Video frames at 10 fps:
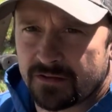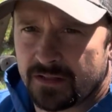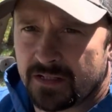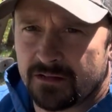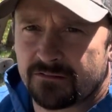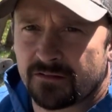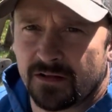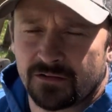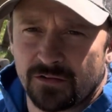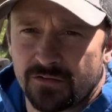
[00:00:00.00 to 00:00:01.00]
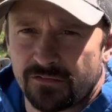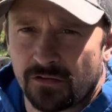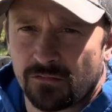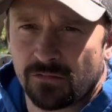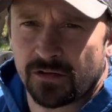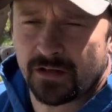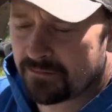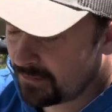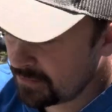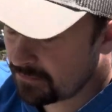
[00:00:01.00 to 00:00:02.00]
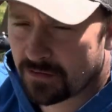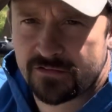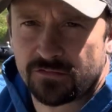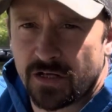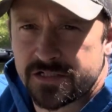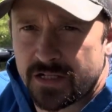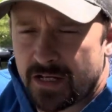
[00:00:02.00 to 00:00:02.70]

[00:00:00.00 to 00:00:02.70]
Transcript: in these until you start stretching